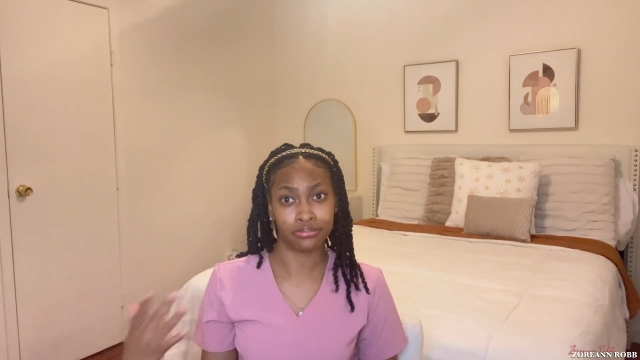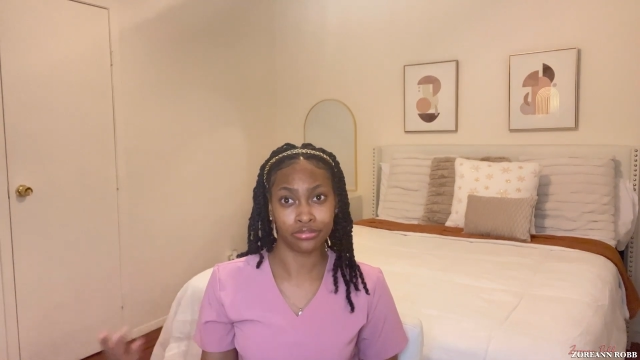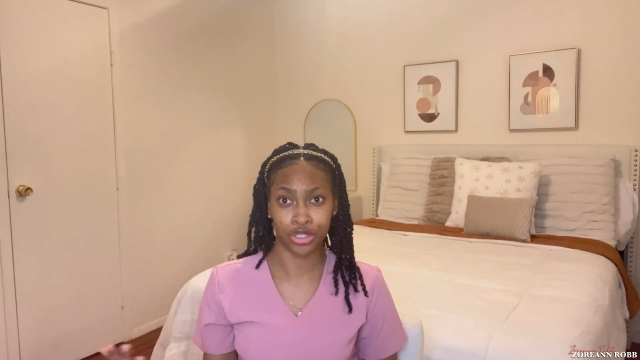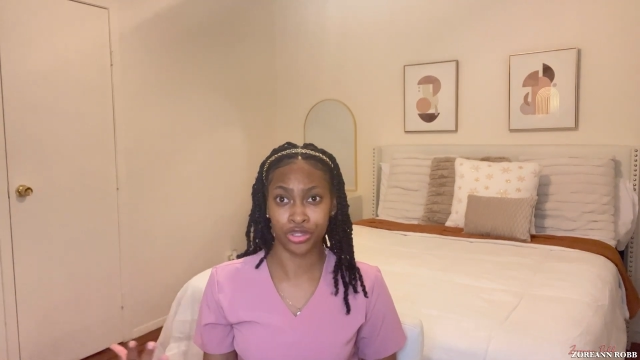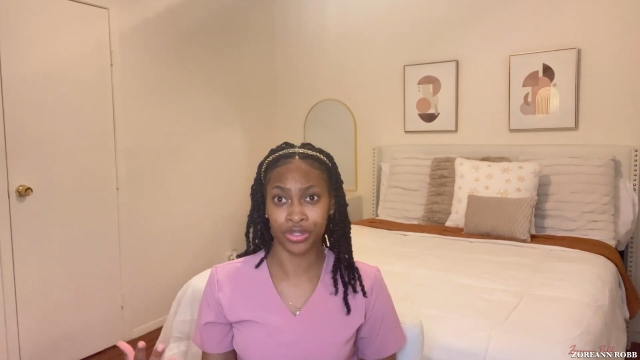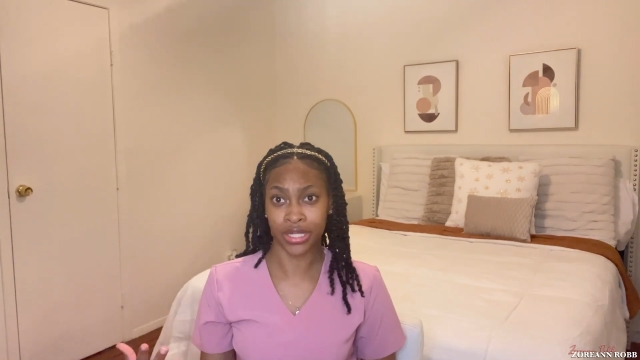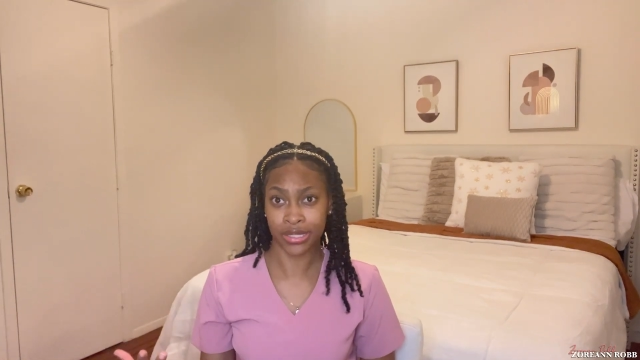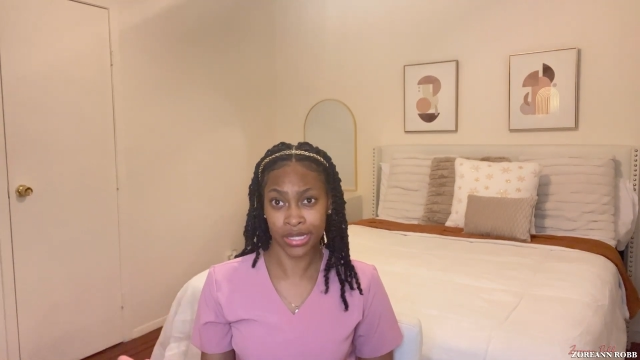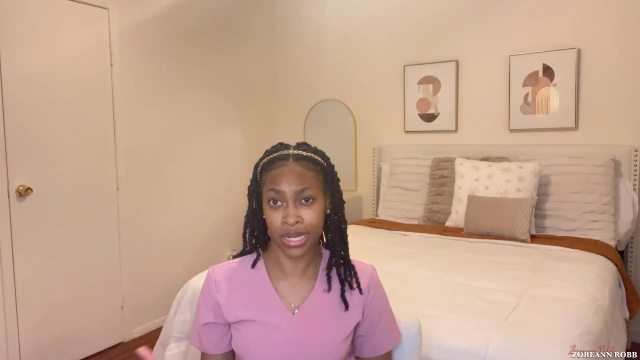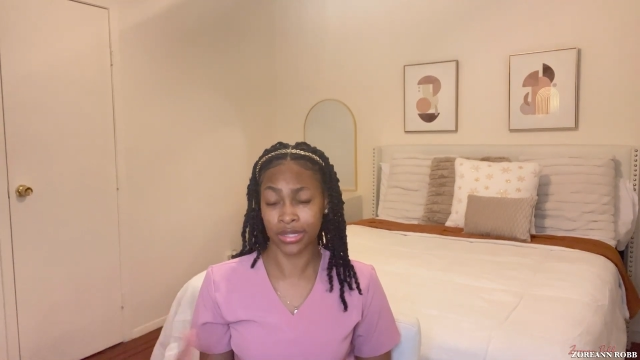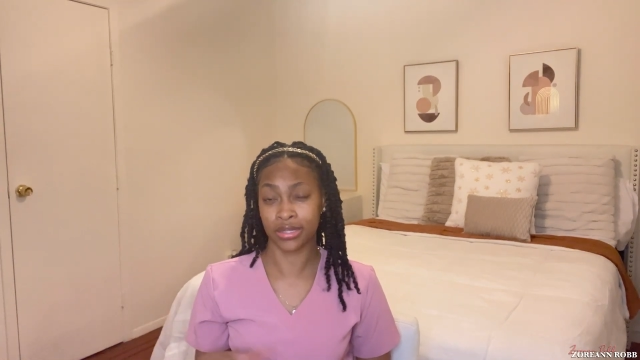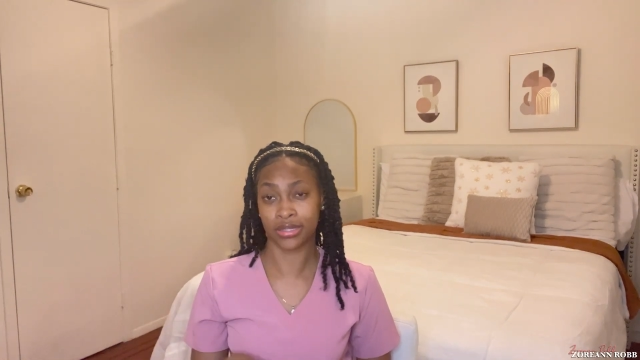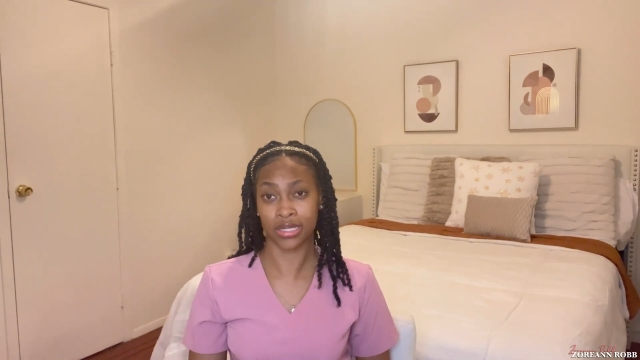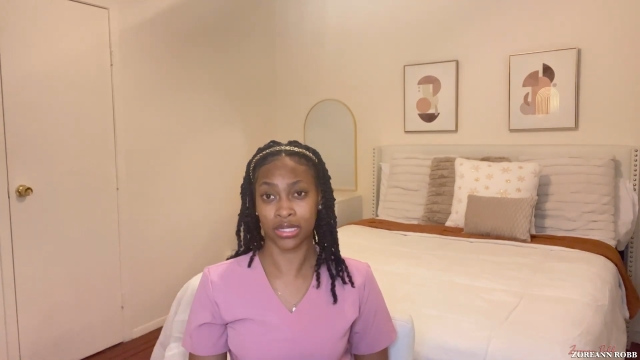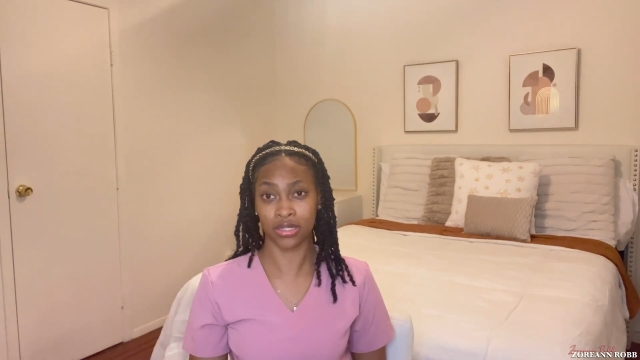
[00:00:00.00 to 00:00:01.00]
urine
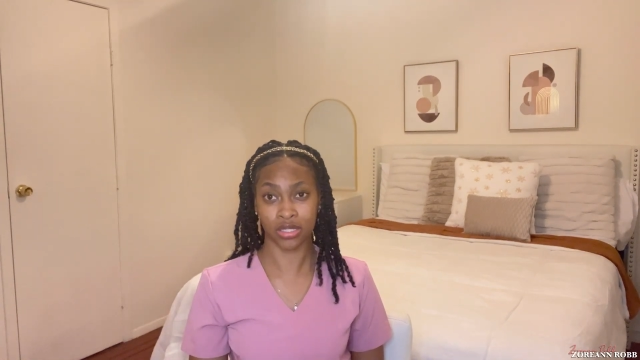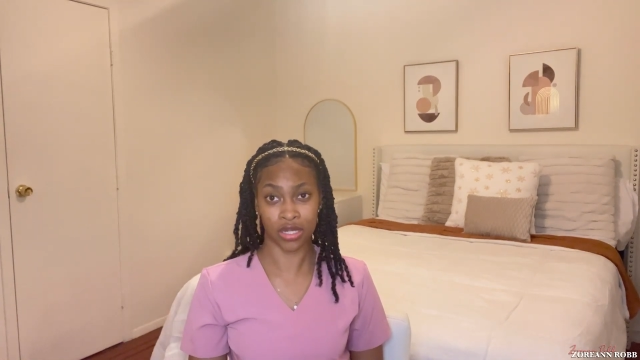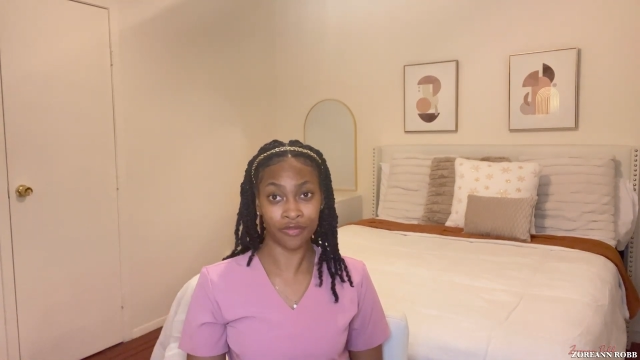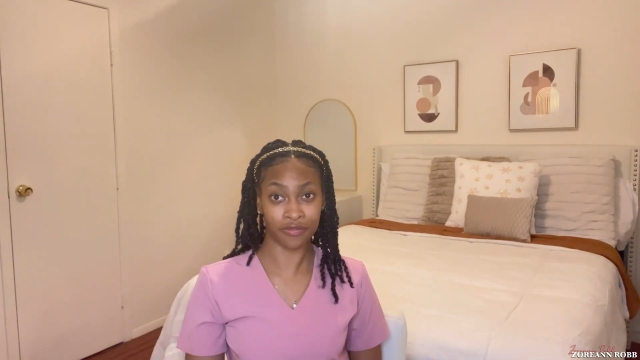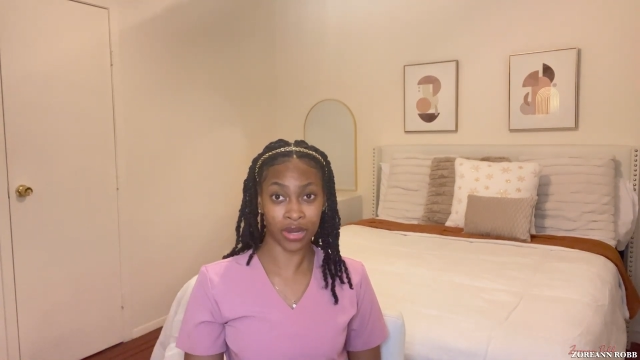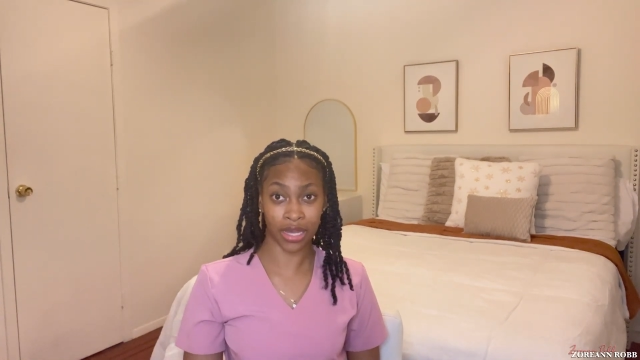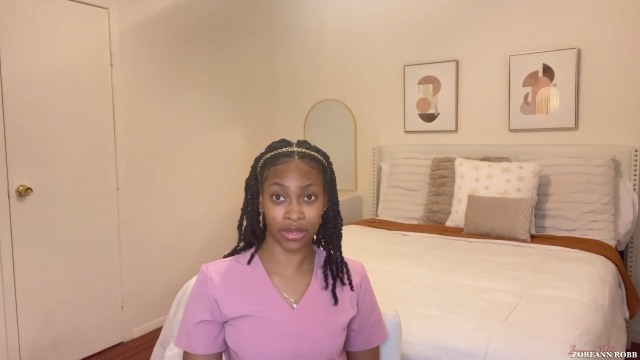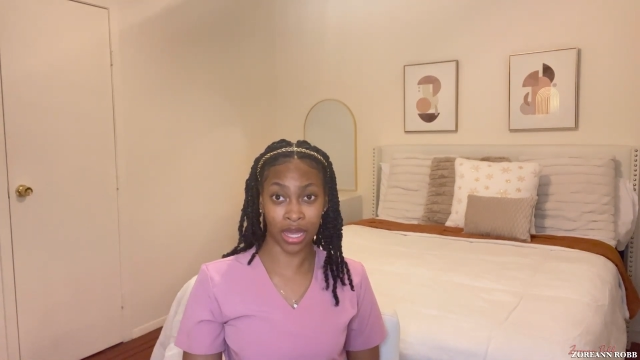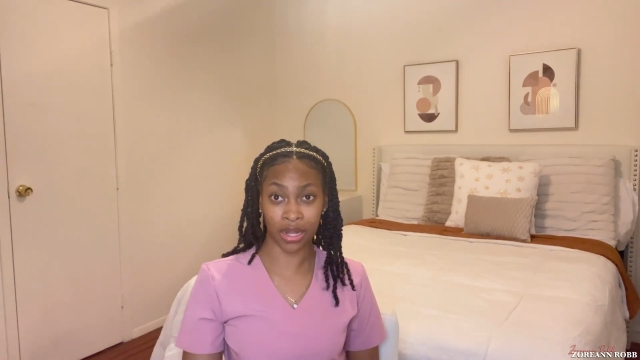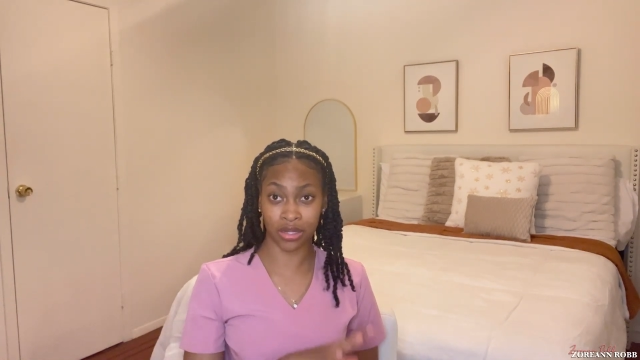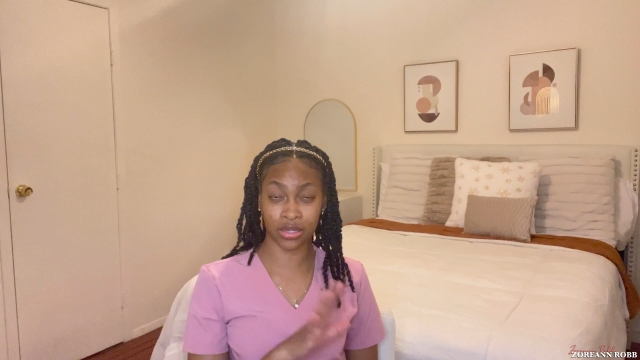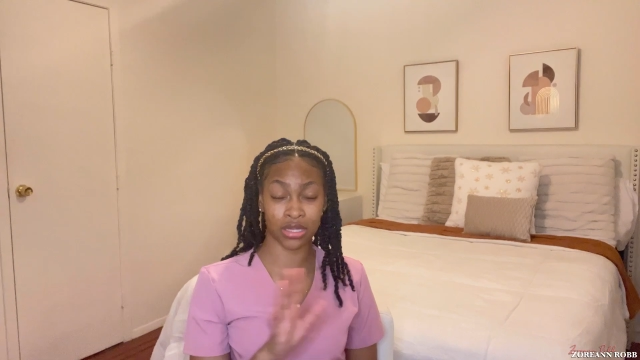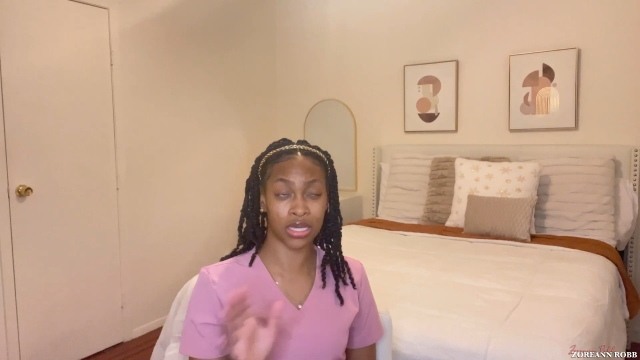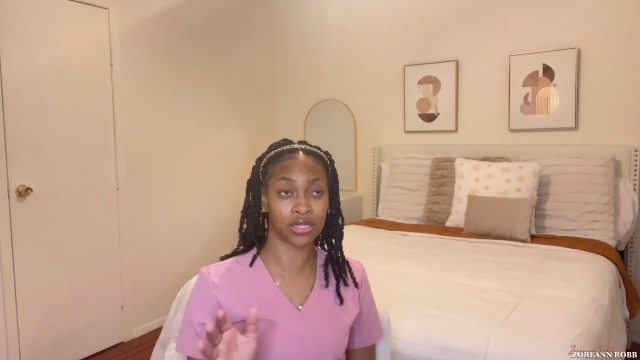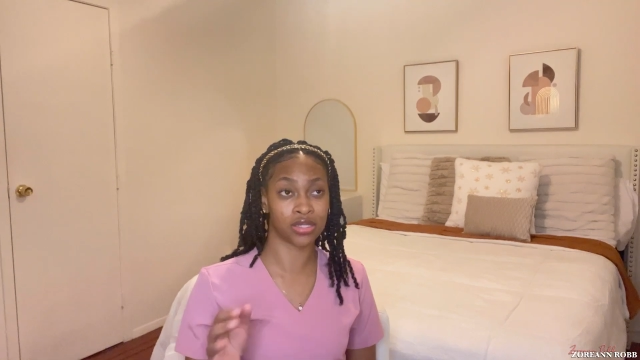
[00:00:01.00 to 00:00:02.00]
tests and stuff like that.
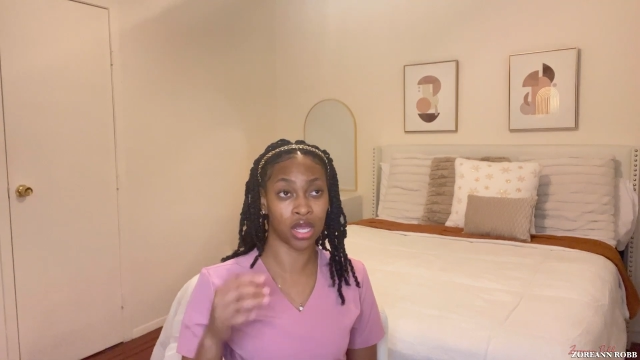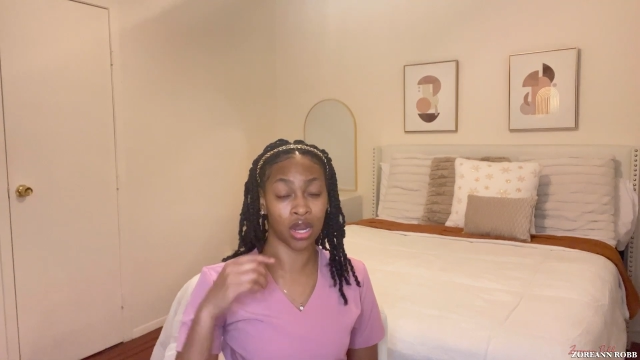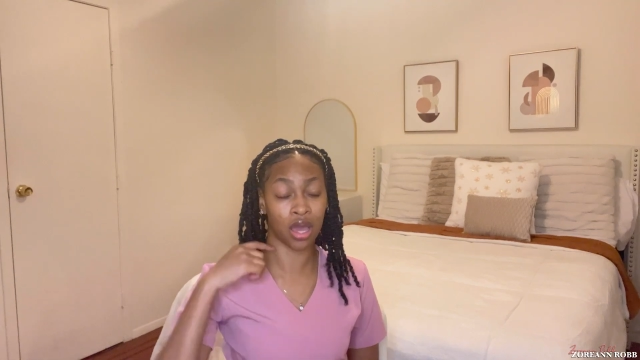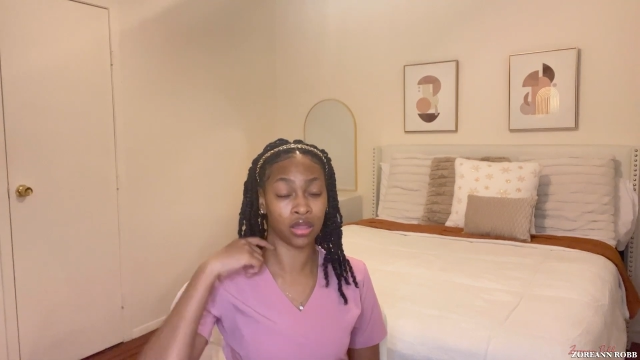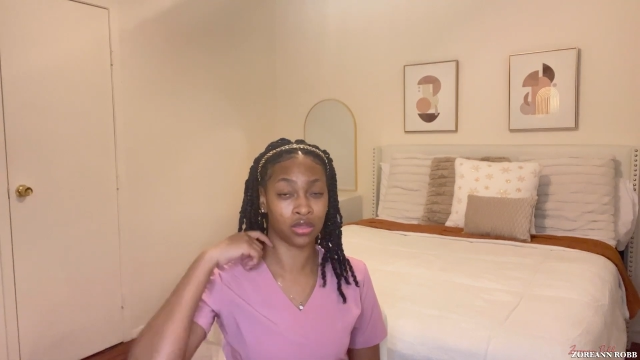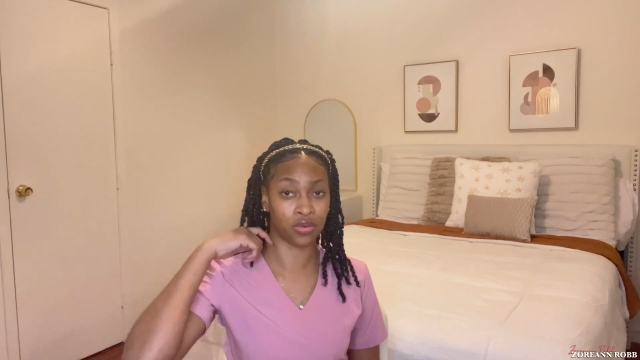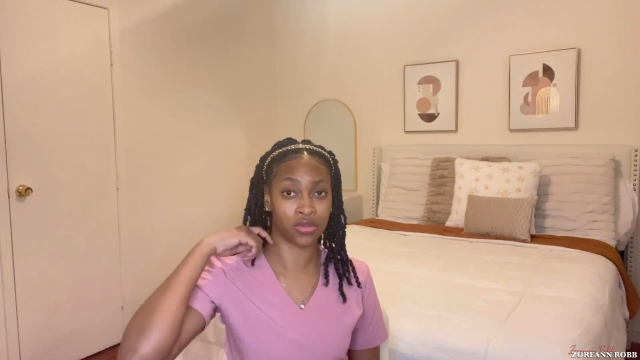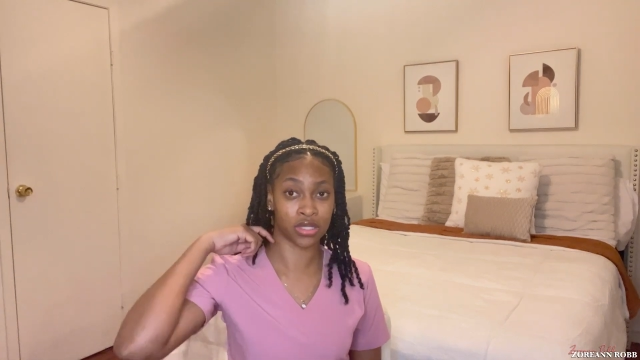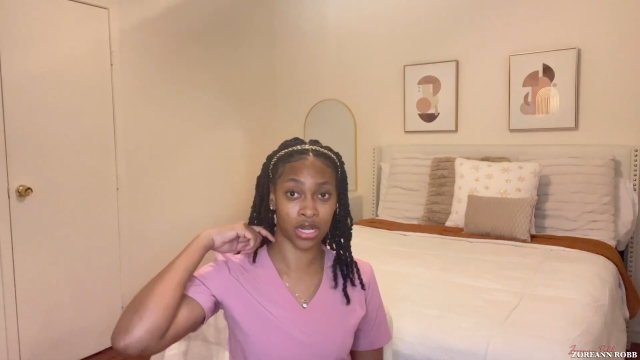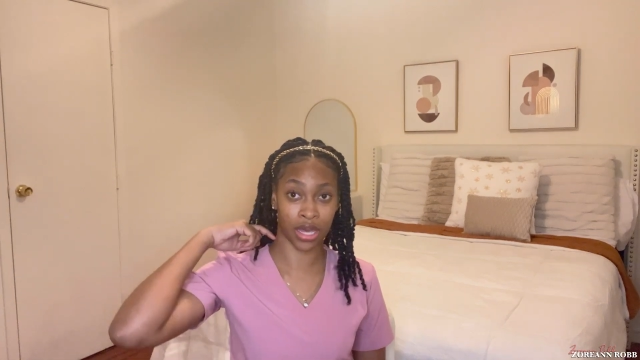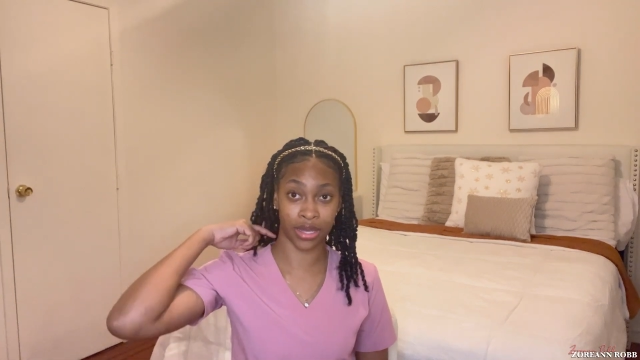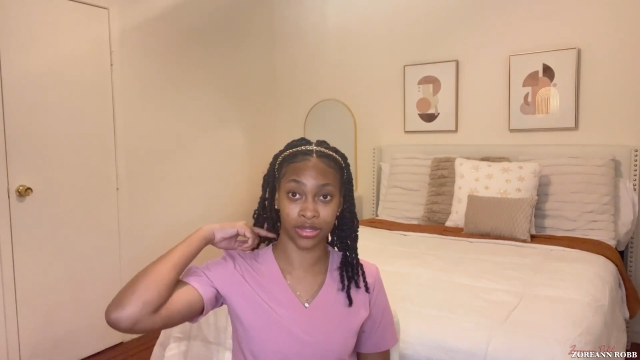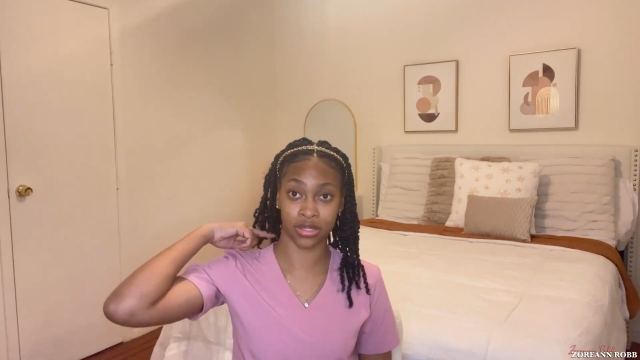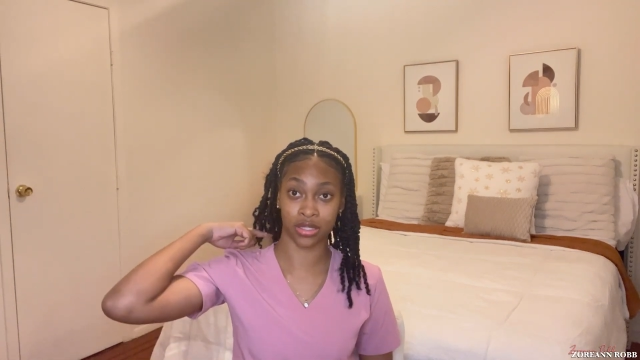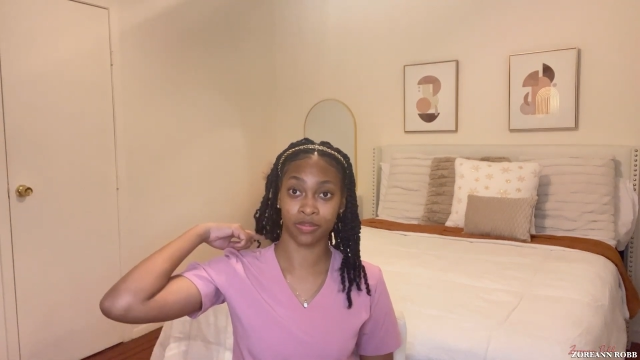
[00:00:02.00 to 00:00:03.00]
Things along those
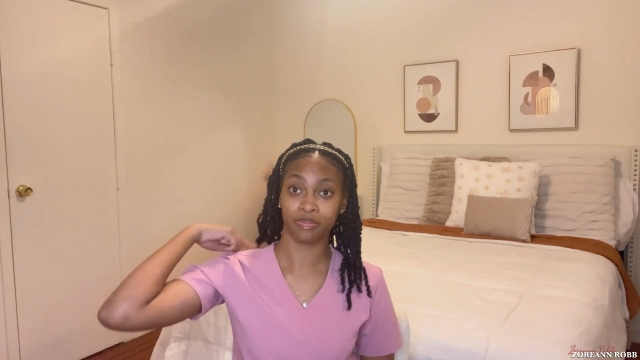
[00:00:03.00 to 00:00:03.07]
lines.